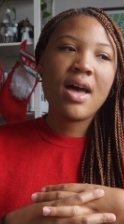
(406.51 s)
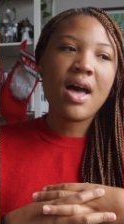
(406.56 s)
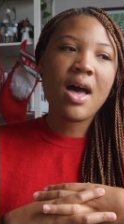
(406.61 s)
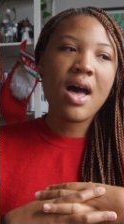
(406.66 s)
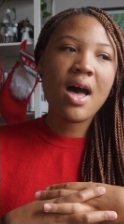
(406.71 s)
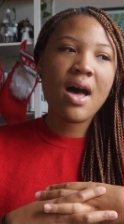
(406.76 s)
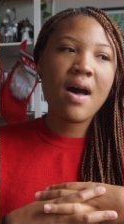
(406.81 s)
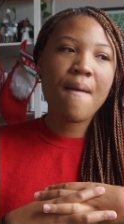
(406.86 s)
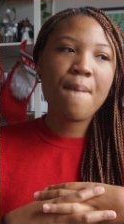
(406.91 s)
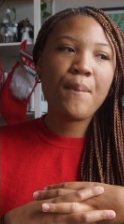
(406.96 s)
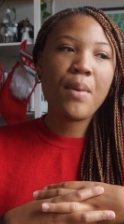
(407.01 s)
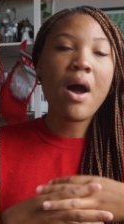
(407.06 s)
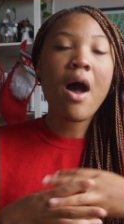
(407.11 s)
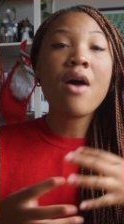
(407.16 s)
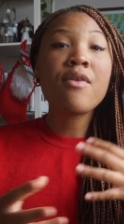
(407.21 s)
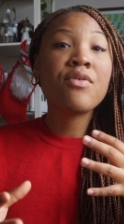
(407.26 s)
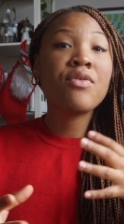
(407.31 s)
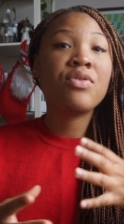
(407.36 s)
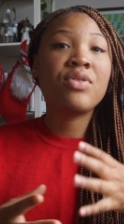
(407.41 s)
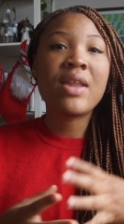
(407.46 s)
But
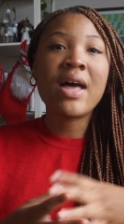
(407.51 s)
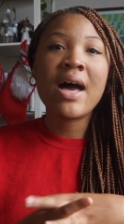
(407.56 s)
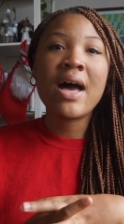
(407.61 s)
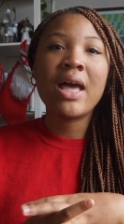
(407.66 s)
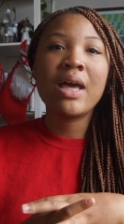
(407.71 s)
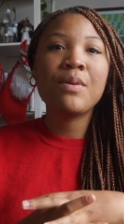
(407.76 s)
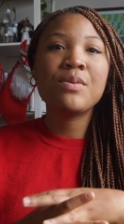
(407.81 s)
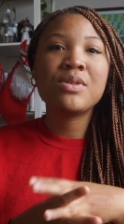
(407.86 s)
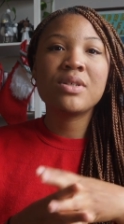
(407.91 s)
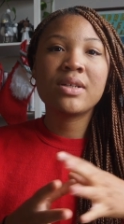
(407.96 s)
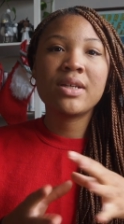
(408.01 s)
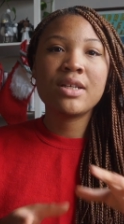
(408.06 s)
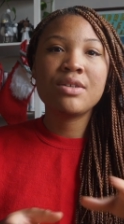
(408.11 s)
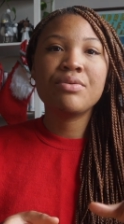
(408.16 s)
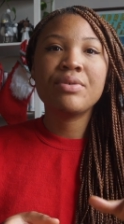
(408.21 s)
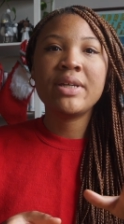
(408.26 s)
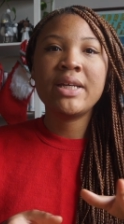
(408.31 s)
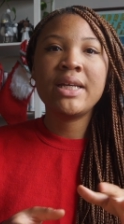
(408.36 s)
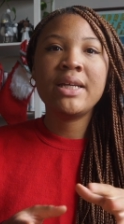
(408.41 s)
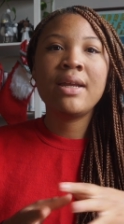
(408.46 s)
other than that, it was a good
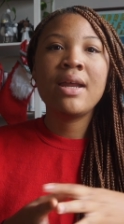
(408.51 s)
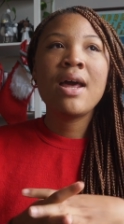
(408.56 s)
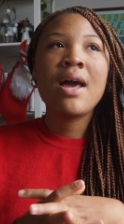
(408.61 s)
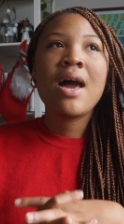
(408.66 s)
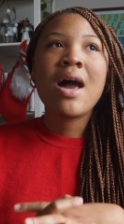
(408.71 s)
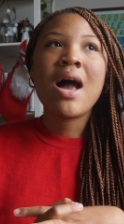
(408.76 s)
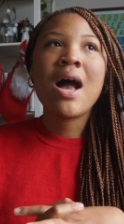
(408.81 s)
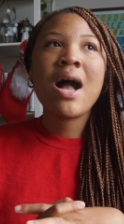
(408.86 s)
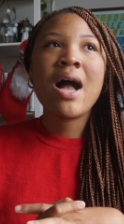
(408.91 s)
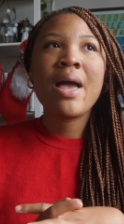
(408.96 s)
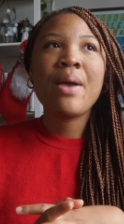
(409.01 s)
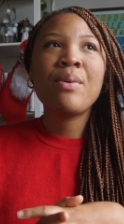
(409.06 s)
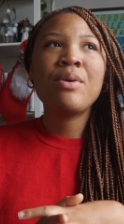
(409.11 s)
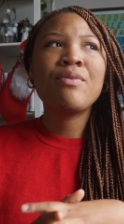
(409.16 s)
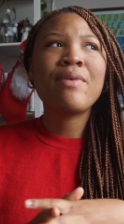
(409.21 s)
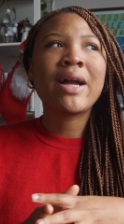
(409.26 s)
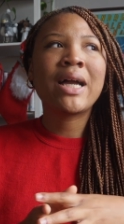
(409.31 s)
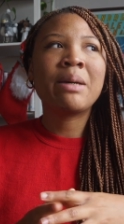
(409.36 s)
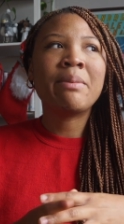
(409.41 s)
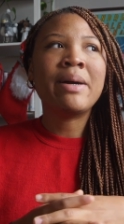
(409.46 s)
read. I would
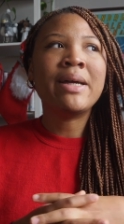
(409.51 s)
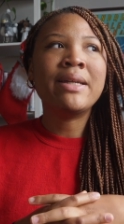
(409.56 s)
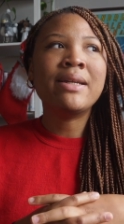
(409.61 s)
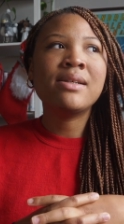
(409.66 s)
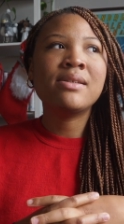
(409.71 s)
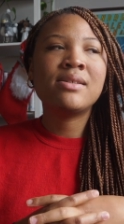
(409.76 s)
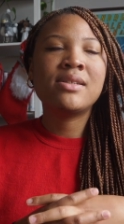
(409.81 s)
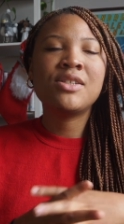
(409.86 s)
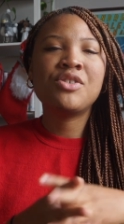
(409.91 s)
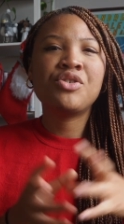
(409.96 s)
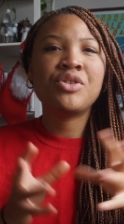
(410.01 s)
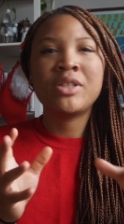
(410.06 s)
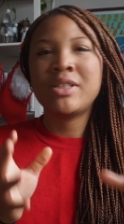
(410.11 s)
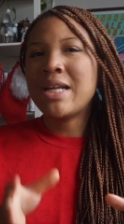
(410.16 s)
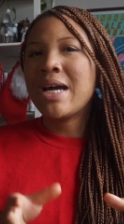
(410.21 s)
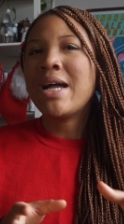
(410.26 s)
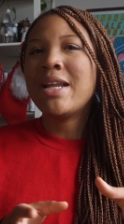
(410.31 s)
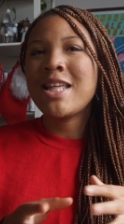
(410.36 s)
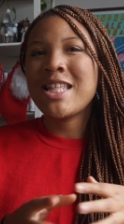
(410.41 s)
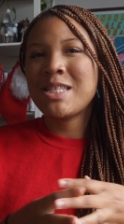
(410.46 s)
recommend it to
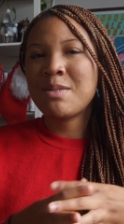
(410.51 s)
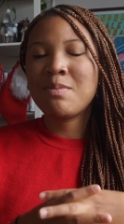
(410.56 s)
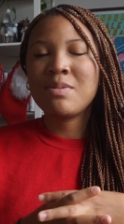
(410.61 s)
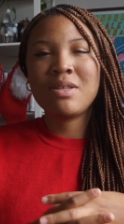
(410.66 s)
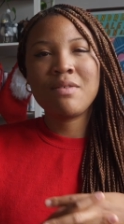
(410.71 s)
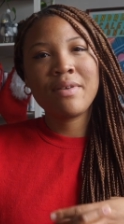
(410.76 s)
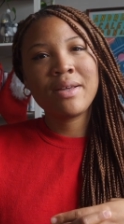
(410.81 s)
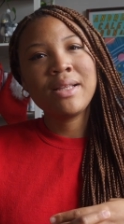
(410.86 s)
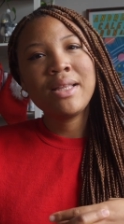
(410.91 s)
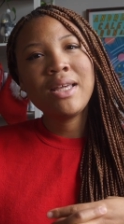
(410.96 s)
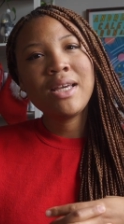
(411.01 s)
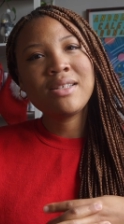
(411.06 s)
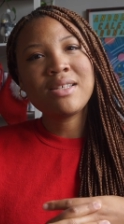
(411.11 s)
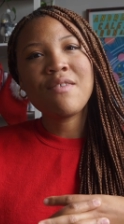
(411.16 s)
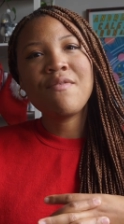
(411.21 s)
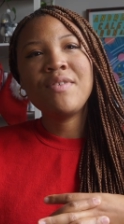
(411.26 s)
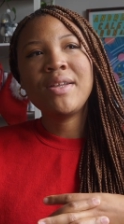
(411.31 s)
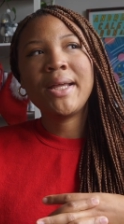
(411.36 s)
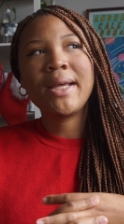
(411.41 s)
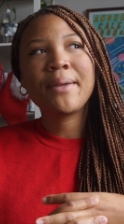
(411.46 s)
Trinidadians specifically, because I
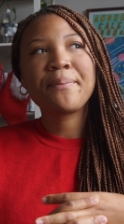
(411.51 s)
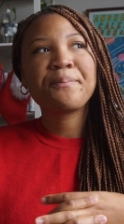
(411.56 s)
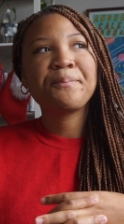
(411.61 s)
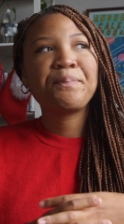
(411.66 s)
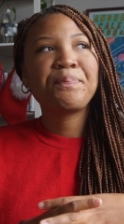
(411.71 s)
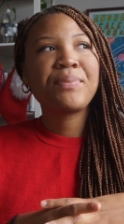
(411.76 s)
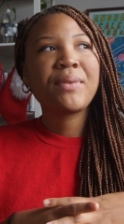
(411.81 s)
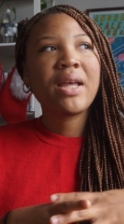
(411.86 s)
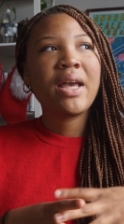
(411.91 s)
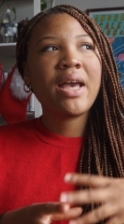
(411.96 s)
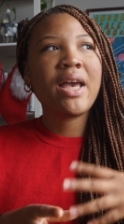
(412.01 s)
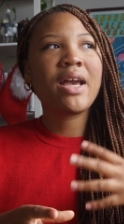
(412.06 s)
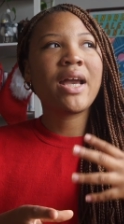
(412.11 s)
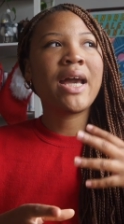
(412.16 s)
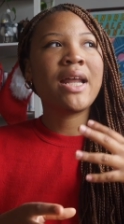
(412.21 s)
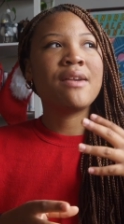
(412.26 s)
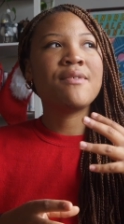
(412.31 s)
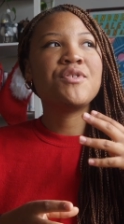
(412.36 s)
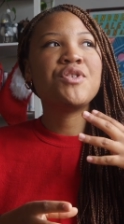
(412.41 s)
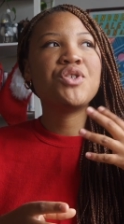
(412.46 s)
feel like it
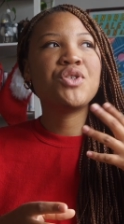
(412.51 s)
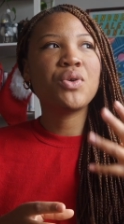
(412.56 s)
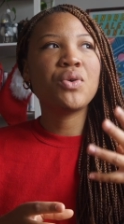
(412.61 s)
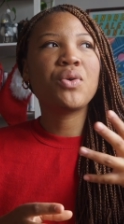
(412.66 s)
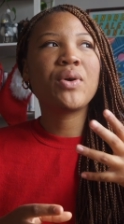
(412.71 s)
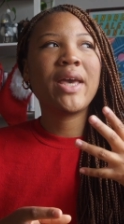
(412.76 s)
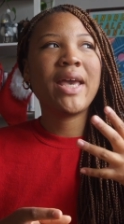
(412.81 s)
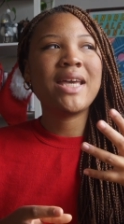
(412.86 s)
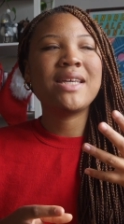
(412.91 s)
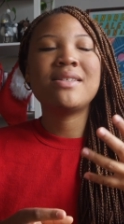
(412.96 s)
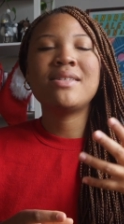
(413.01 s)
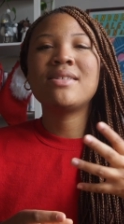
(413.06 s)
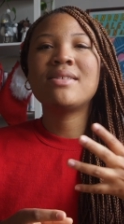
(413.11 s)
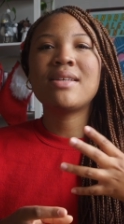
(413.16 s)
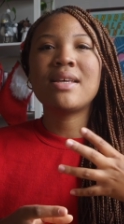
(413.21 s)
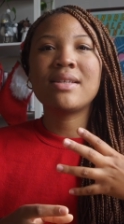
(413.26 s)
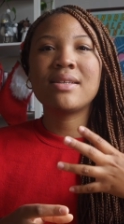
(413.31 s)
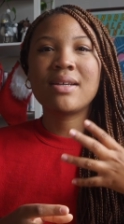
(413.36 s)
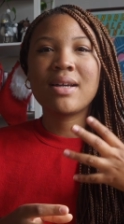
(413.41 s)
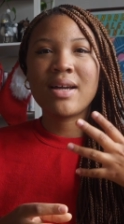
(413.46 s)
kind of showcases
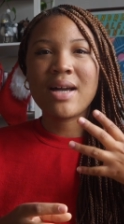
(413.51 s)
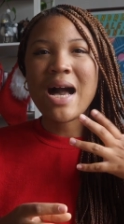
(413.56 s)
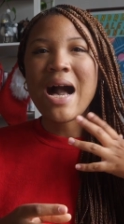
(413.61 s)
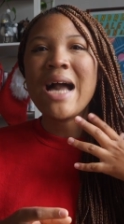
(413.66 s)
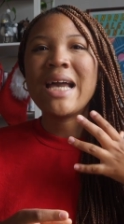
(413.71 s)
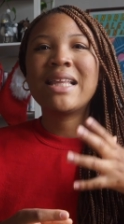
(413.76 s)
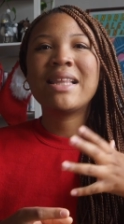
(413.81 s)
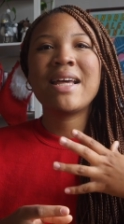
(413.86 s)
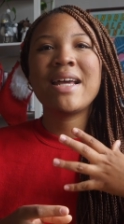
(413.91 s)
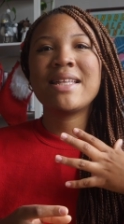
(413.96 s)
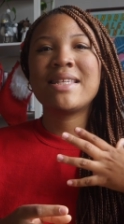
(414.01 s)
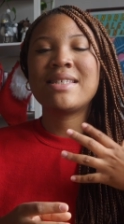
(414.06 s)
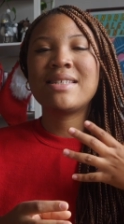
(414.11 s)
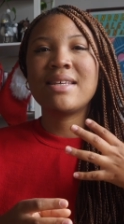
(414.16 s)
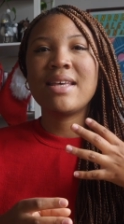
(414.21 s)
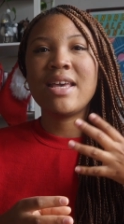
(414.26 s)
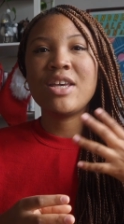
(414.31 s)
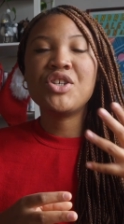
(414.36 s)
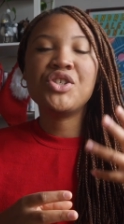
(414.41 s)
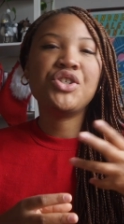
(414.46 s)
and
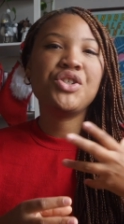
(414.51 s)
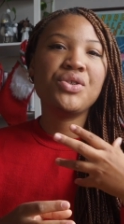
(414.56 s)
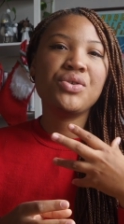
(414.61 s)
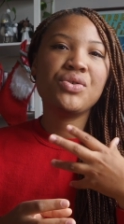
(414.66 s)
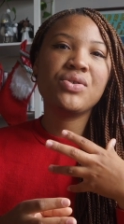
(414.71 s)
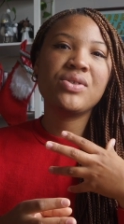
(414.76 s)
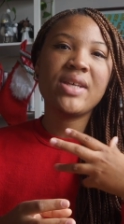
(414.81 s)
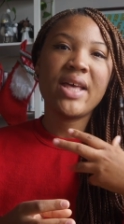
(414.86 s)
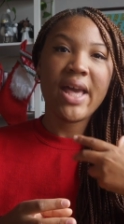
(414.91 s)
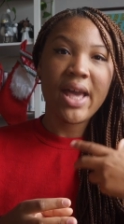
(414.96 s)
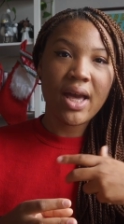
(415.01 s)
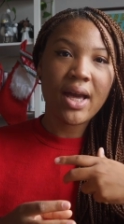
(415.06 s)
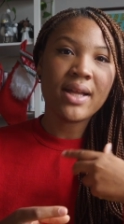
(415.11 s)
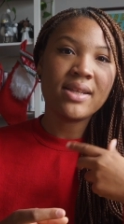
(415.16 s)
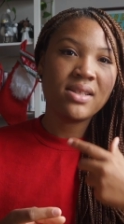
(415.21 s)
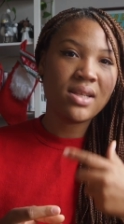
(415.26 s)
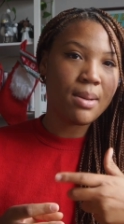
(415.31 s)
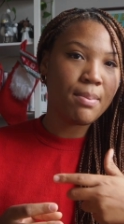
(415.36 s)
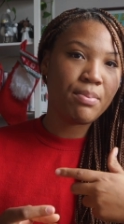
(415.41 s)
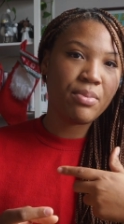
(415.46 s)
highlights issues in
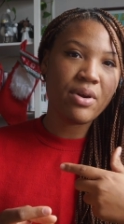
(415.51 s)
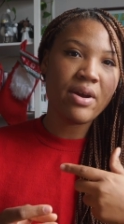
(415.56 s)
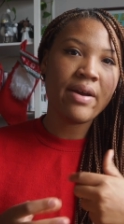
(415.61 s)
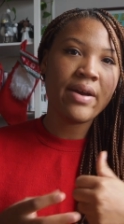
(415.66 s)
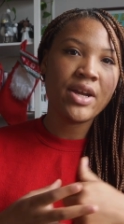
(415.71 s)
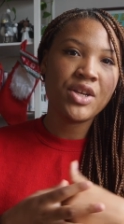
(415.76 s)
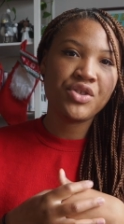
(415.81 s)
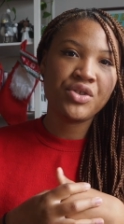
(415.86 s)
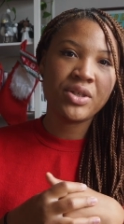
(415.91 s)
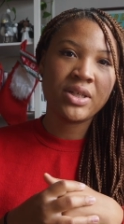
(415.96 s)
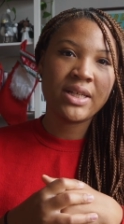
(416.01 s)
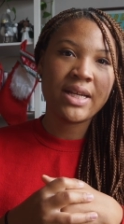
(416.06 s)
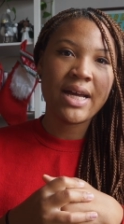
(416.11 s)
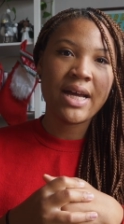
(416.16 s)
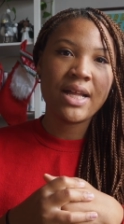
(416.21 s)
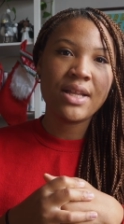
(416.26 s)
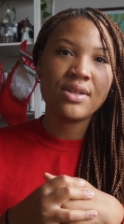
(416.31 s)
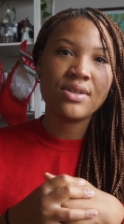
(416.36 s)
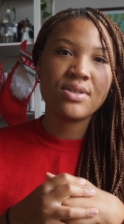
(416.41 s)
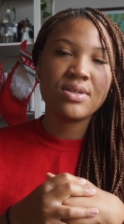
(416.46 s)
contemporary
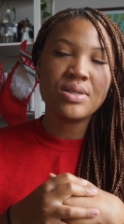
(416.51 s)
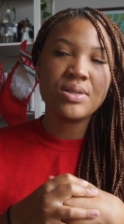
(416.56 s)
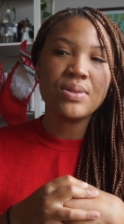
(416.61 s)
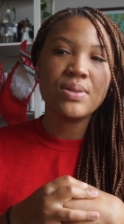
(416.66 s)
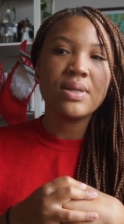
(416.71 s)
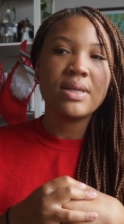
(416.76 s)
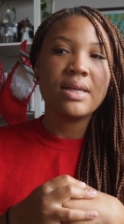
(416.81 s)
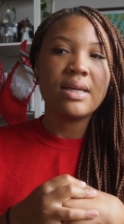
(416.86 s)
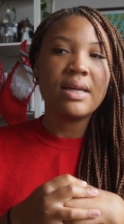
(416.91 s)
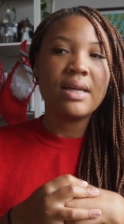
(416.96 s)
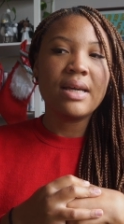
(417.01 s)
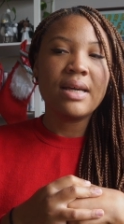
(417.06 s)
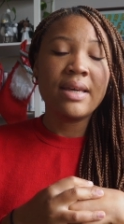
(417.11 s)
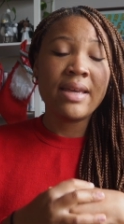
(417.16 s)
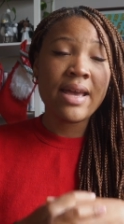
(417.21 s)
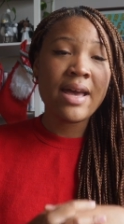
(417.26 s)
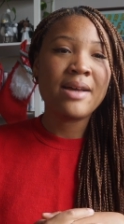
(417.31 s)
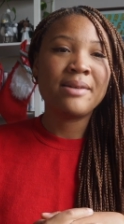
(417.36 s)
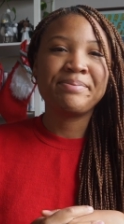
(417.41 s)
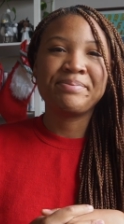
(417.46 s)
Trinidad. So,
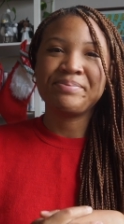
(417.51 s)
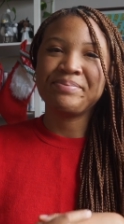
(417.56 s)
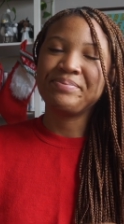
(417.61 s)
yeah.